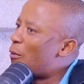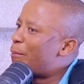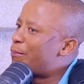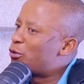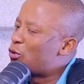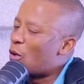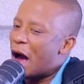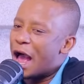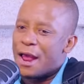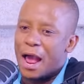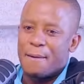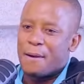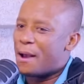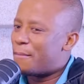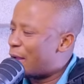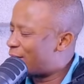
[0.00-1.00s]
So
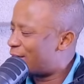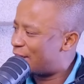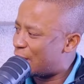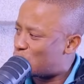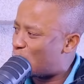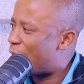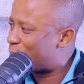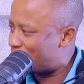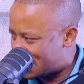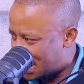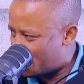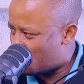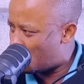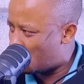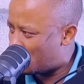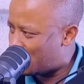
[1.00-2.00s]
I that's why I'm
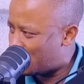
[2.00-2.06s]
saying,